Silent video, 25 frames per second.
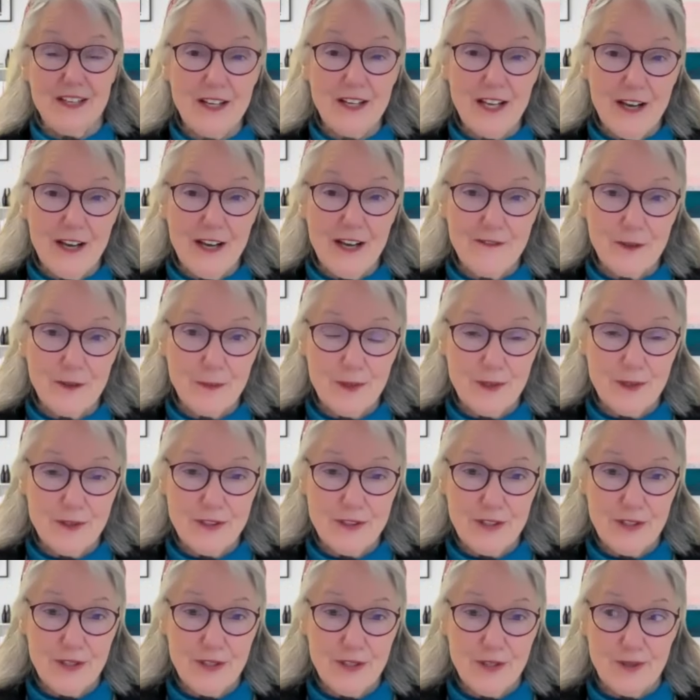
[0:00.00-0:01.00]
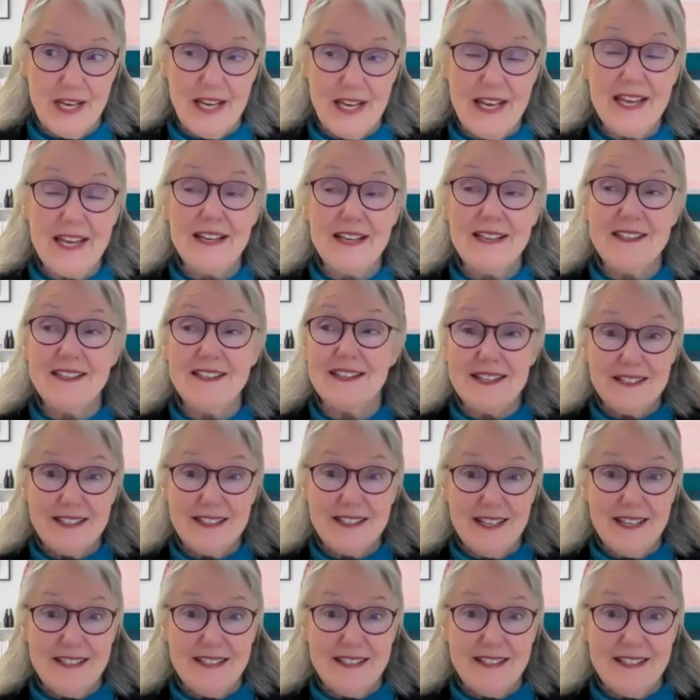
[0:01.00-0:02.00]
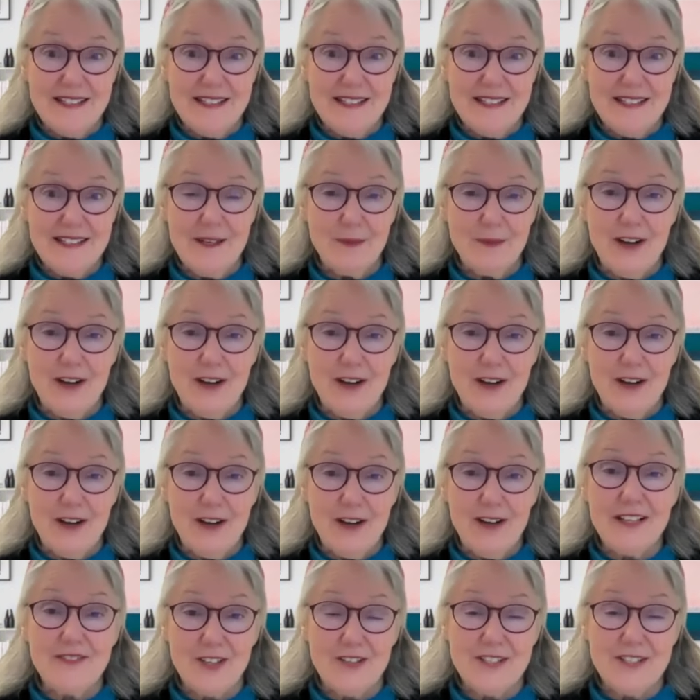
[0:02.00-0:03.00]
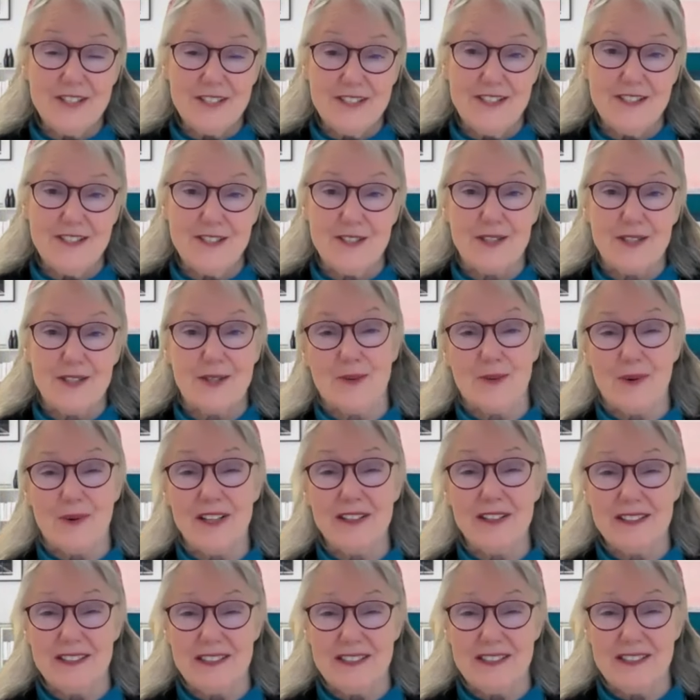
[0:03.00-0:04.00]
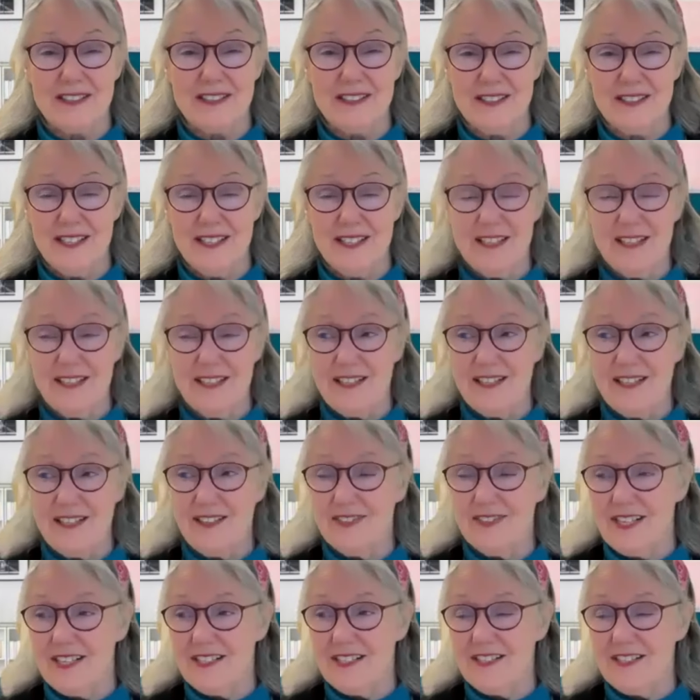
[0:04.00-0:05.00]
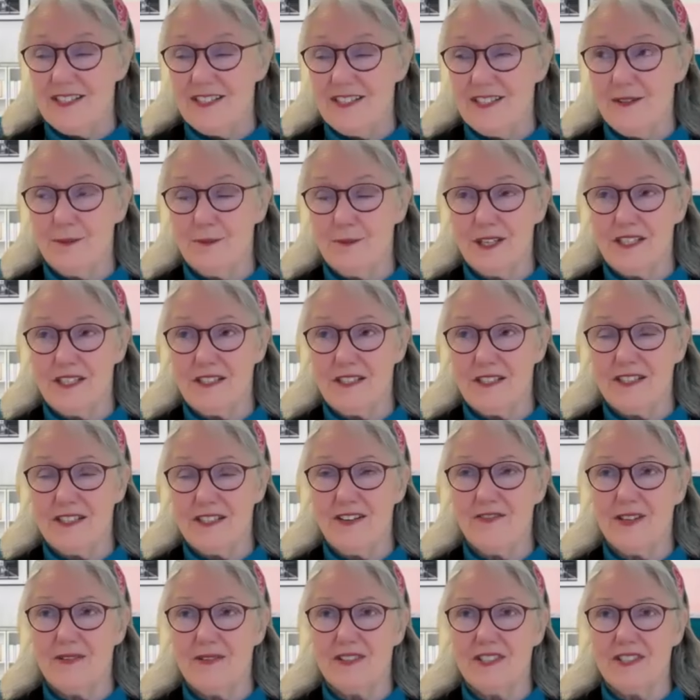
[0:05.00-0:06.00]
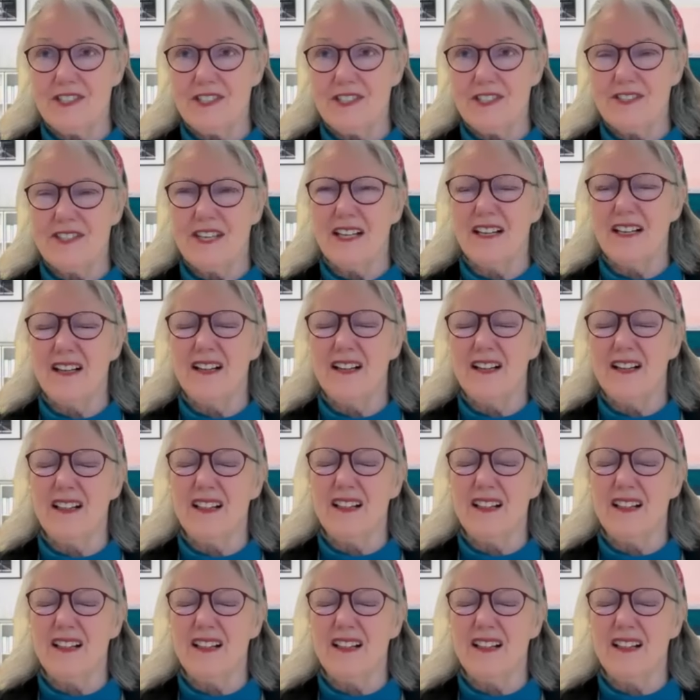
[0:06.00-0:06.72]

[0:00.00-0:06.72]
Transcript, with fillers: they're lovable too. And as I said, we all have narcissistic qualities. And when I see it in myself, I'm just like,